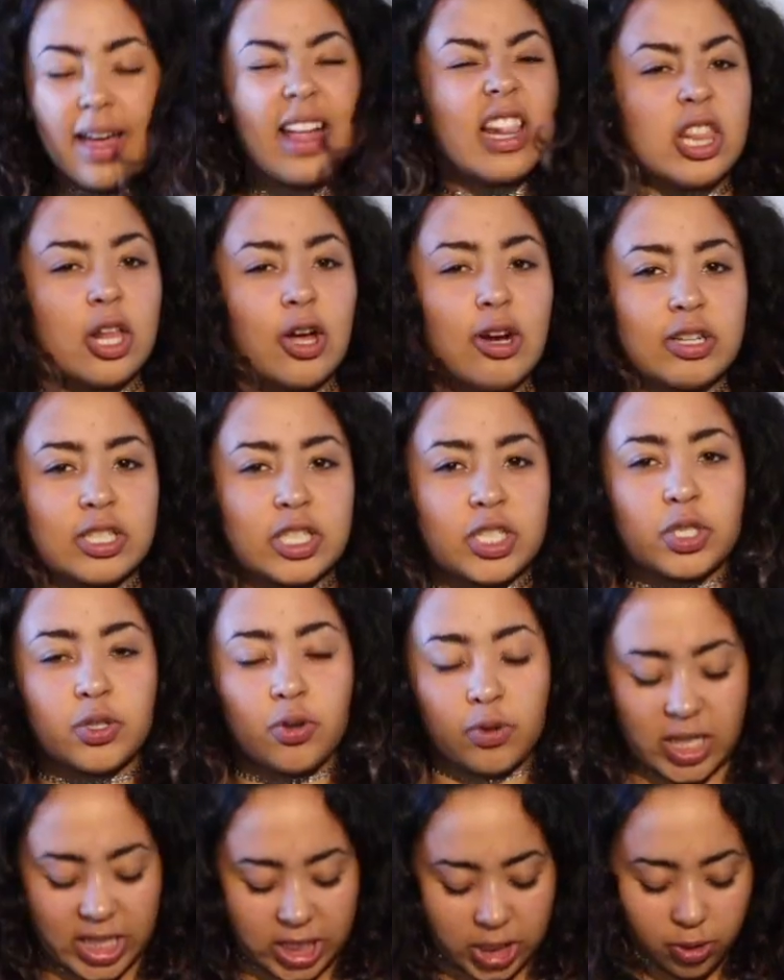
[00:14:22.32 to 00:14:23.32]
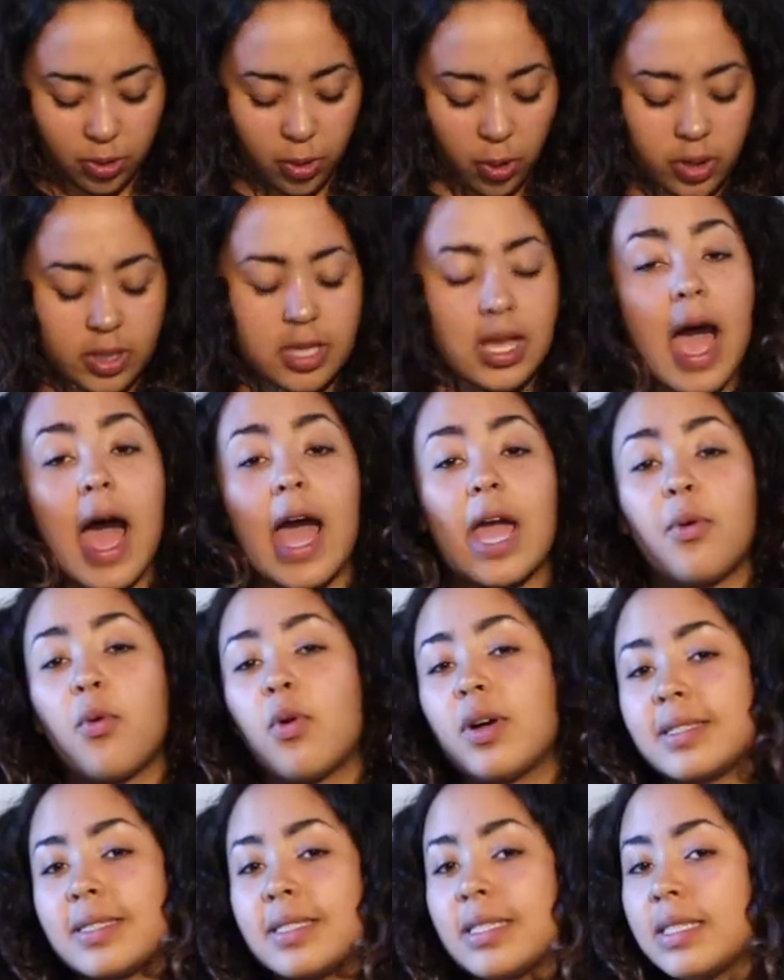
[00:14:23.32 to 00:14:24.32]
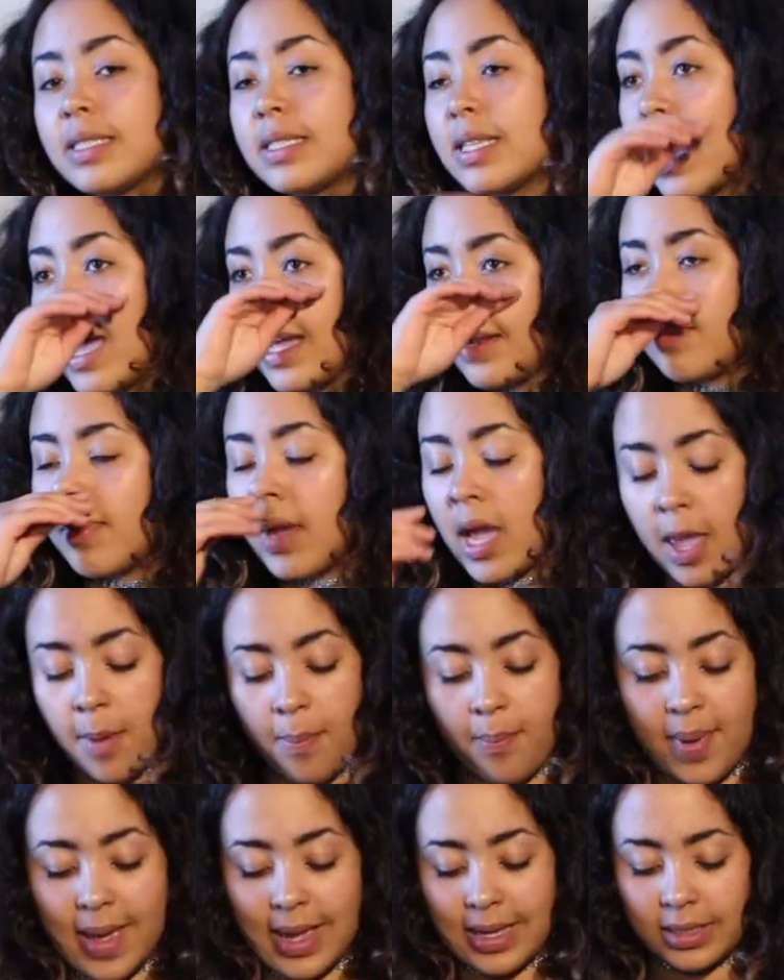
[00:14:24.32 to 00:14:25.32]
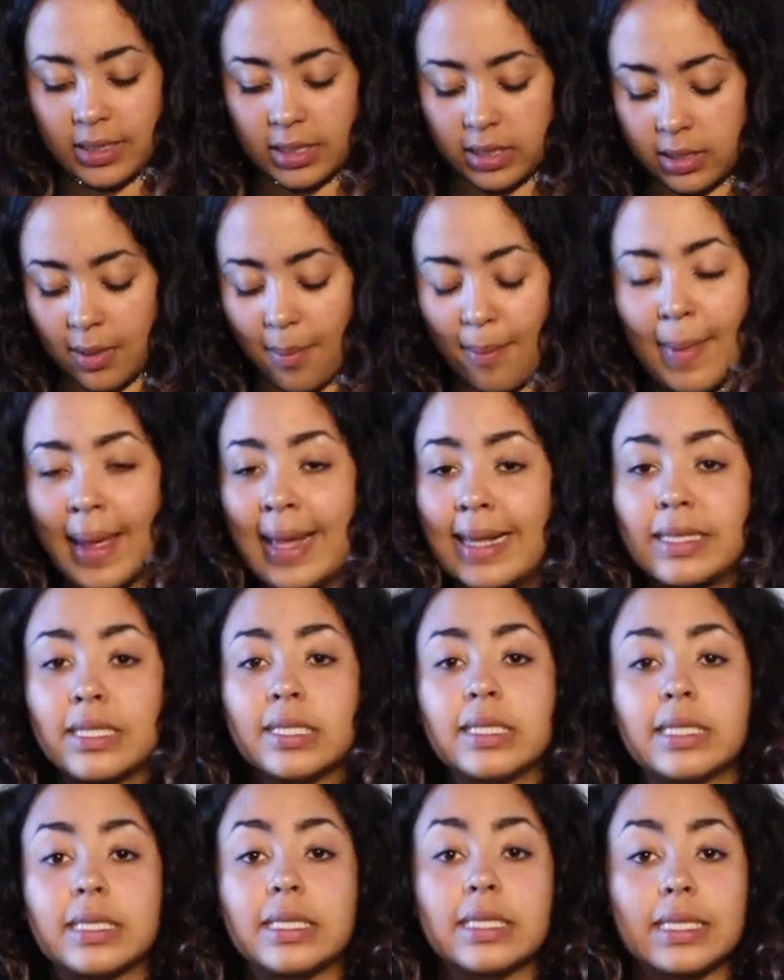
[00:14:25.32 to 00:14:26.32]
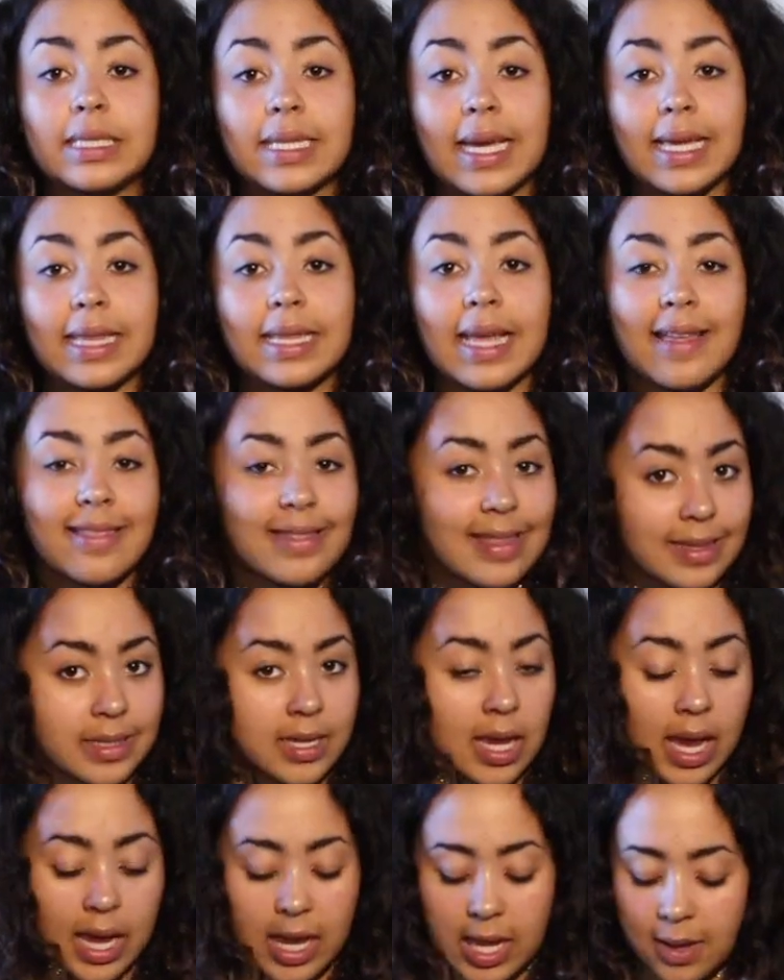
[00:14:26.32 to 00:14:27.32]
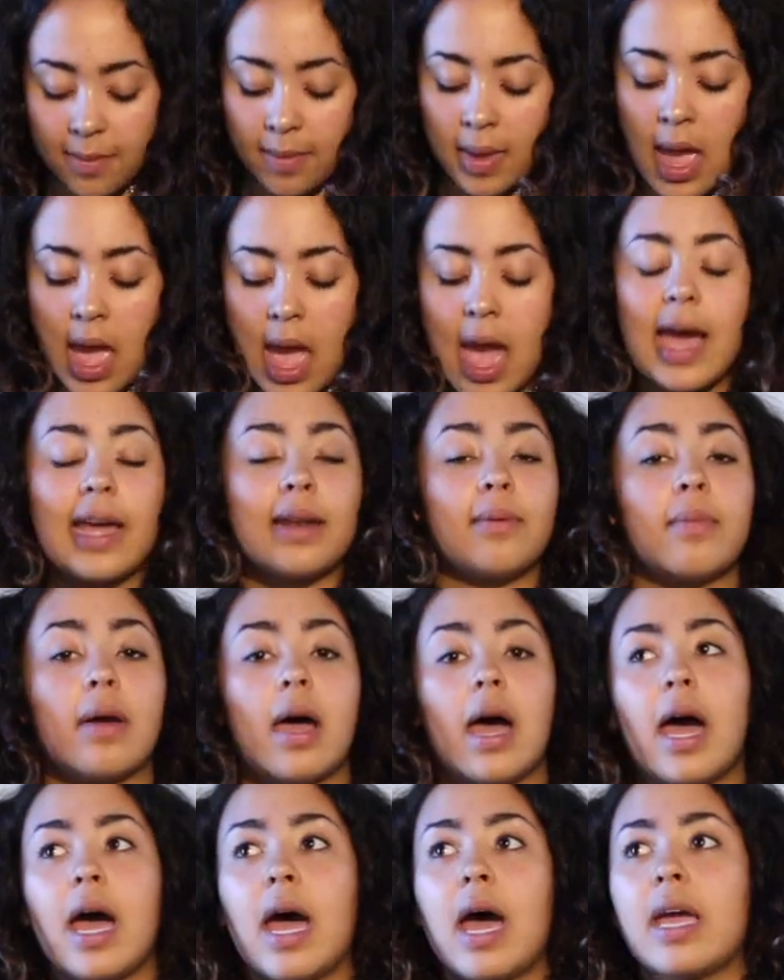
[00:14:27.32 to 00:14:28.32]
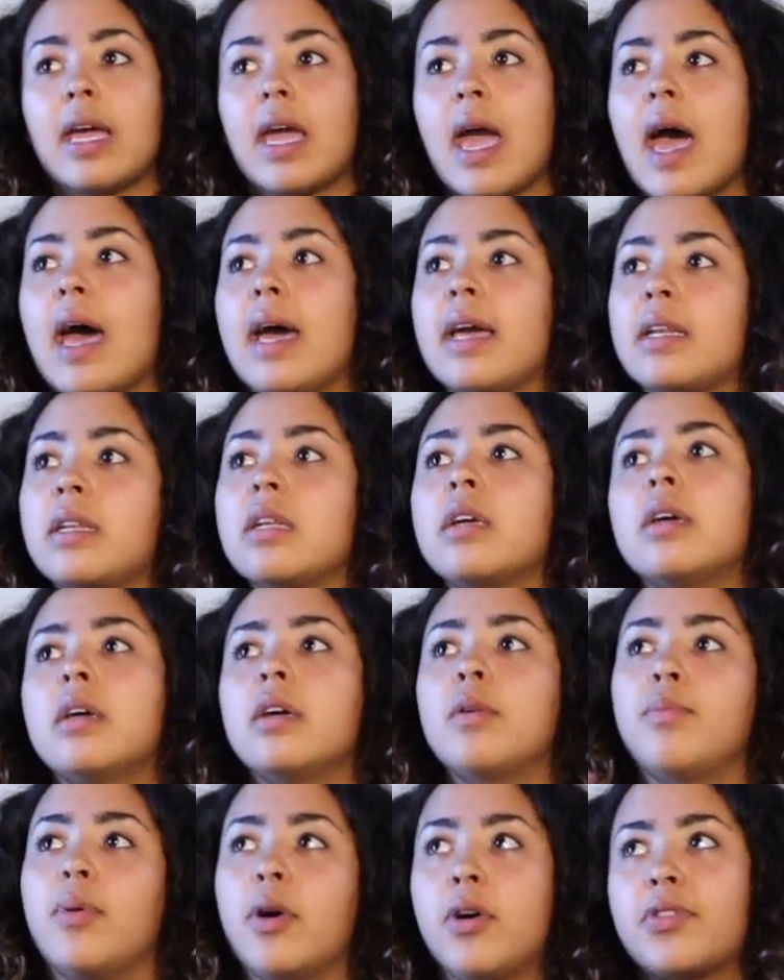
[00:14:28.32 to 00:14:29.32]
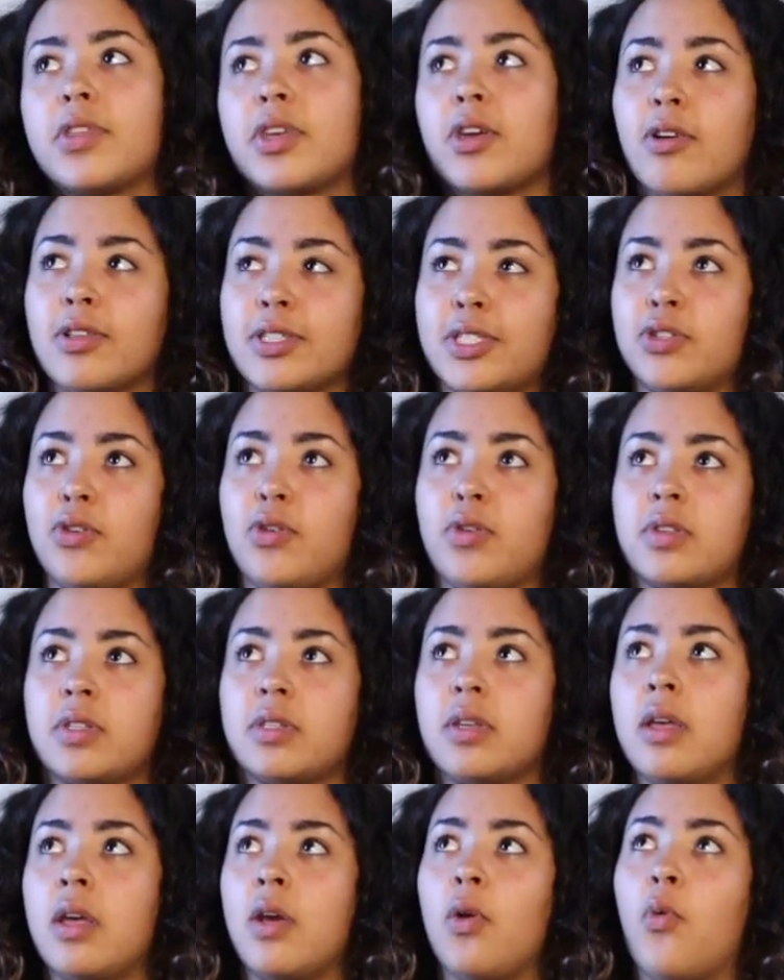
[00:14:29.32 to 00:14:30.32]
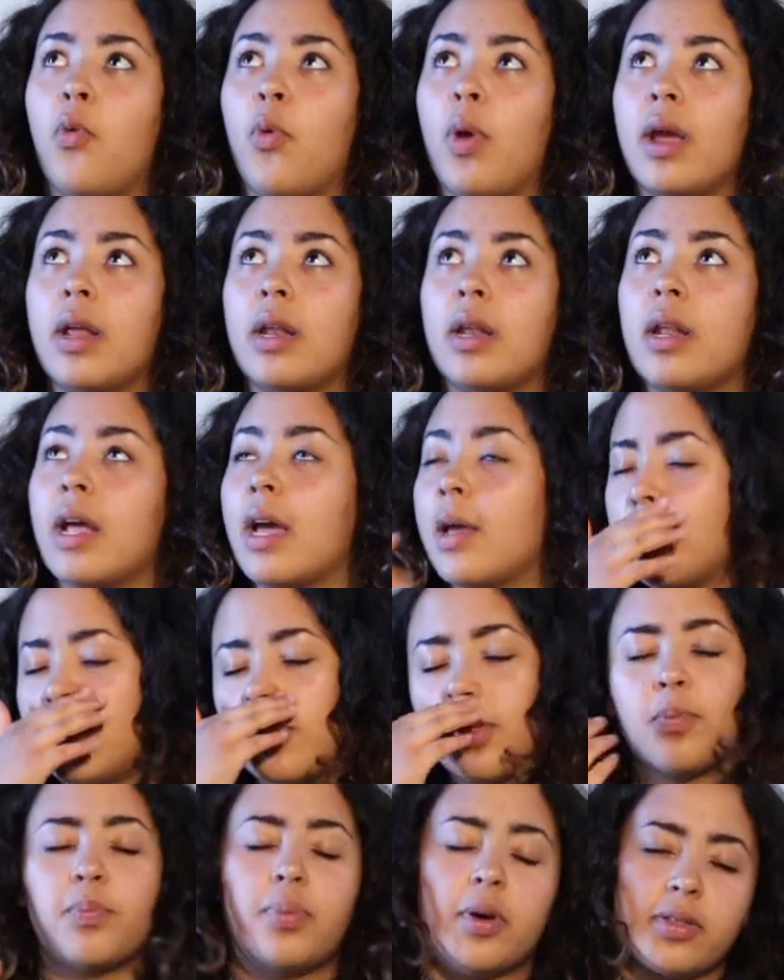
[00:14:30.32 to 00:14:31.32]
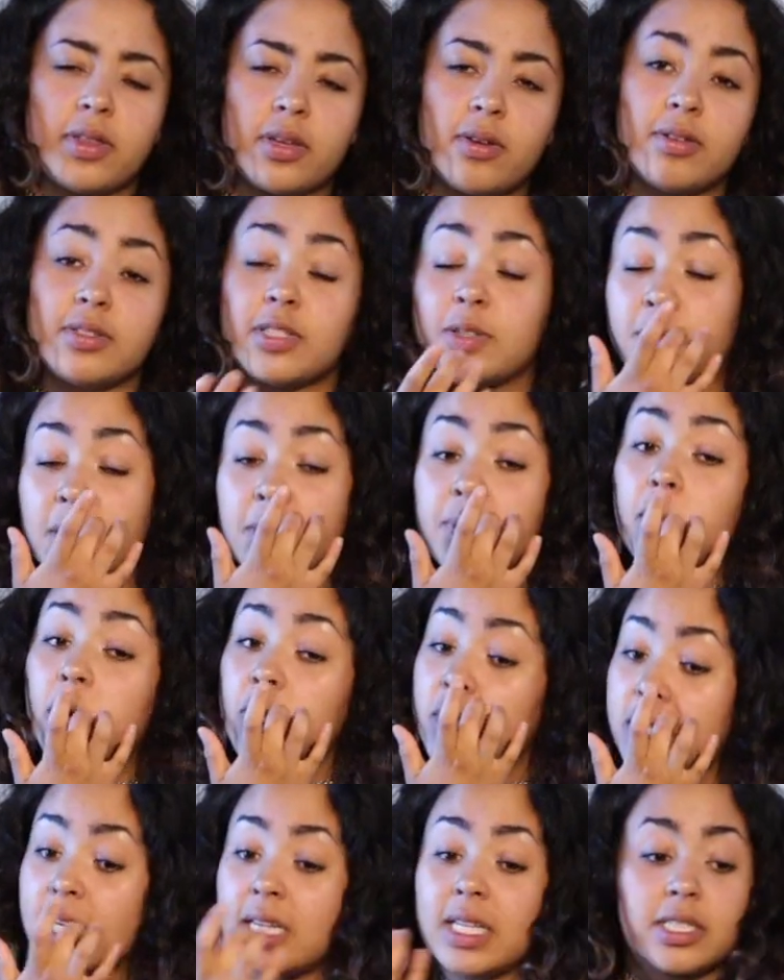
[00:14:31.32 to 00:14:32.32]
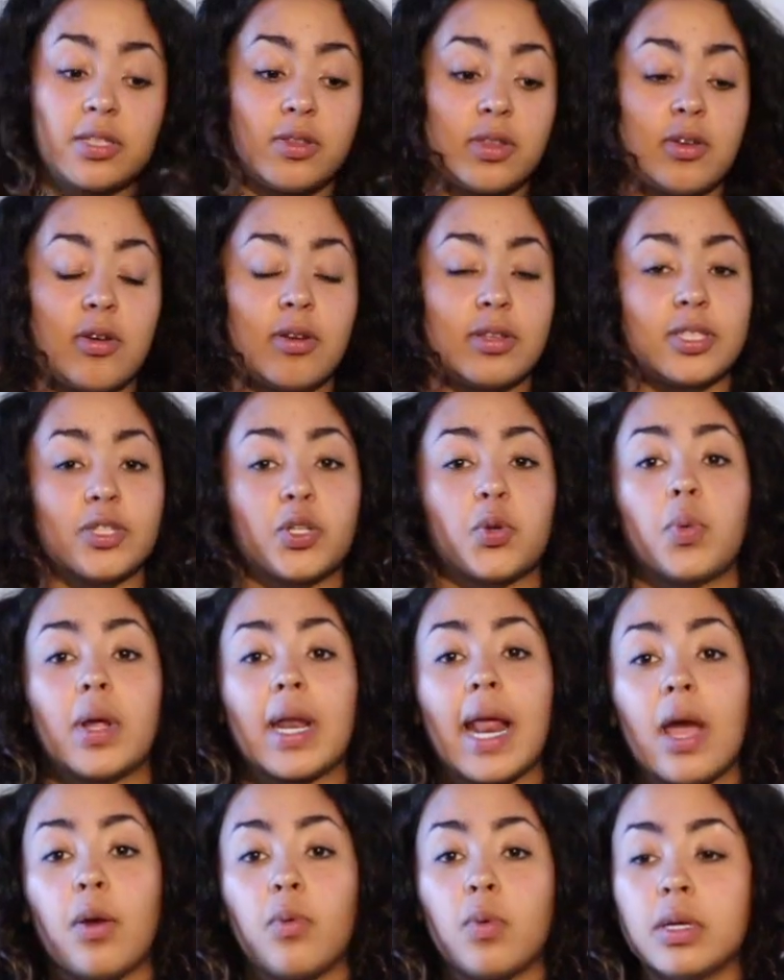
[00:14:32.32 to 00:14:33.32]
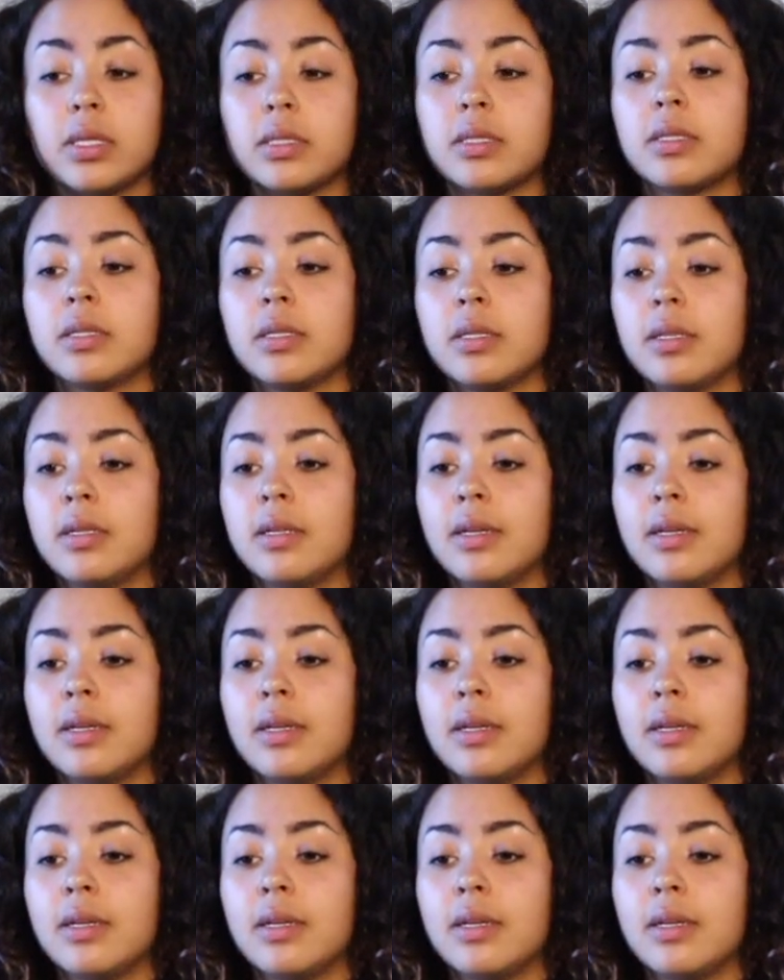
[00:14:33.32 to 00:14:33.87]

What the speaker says: long story short, I wasn't at my best mental state at the time, and I had bought the concert when I've not bought the concert, but bought tickets to the concert when I was